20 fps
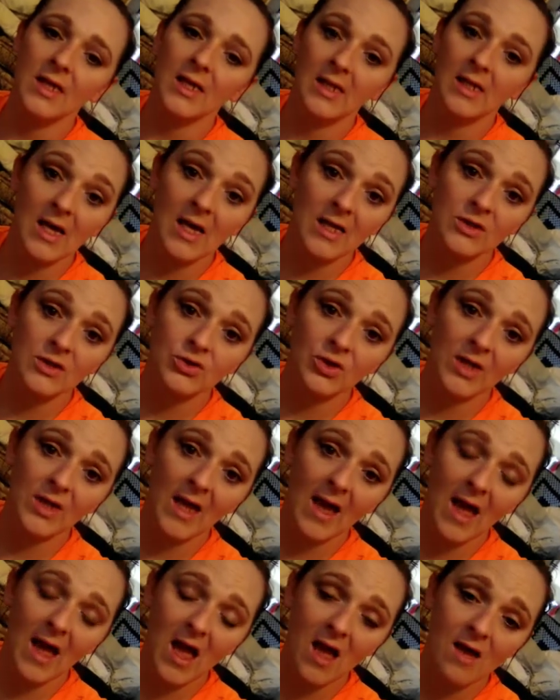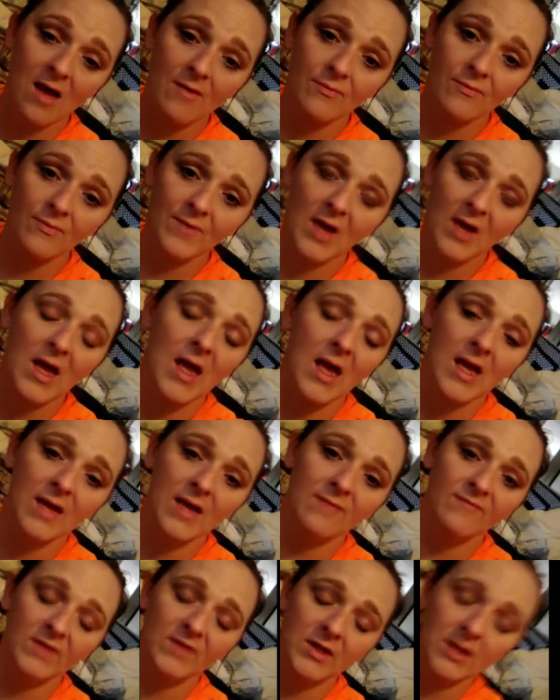and I actually have
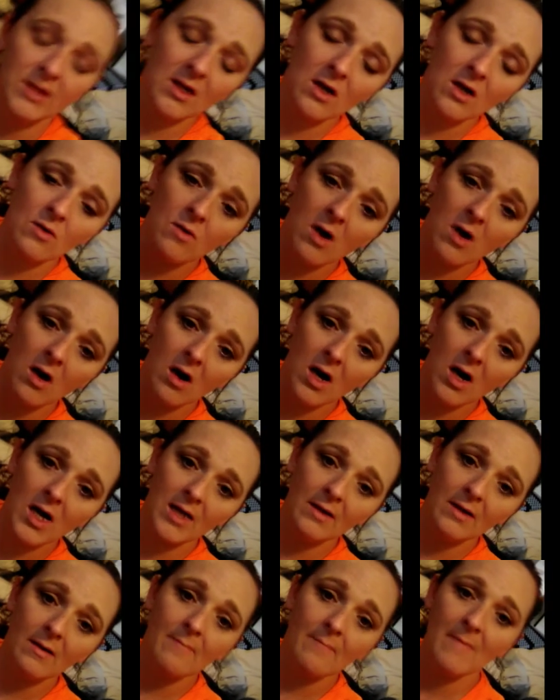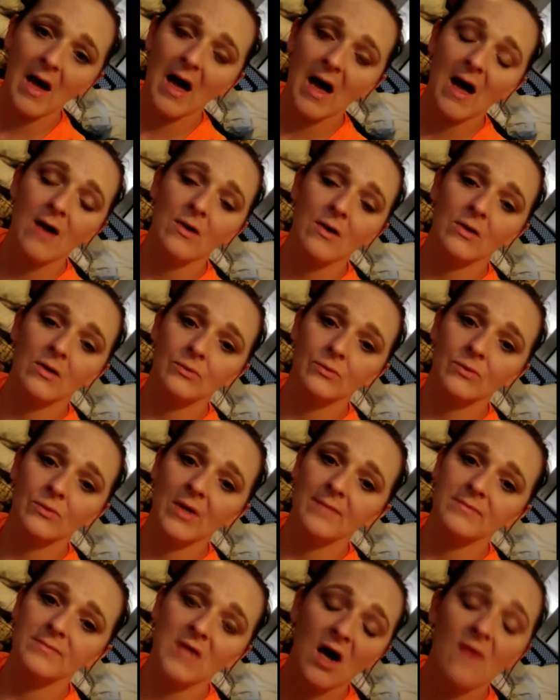a video on my
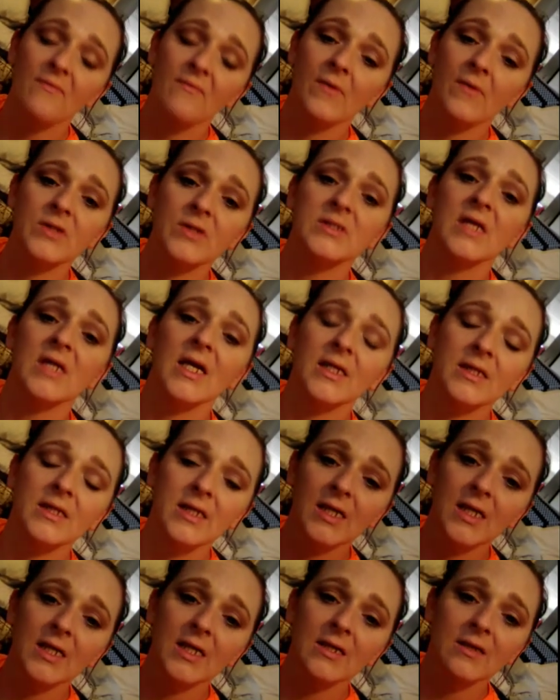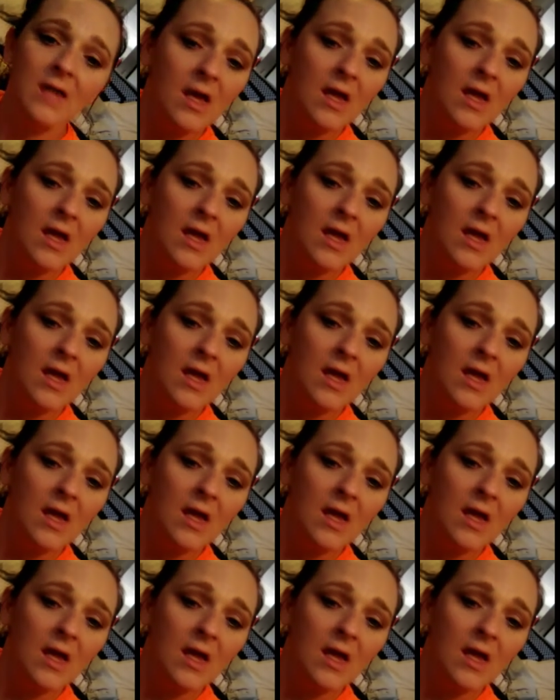reptile first aid kit,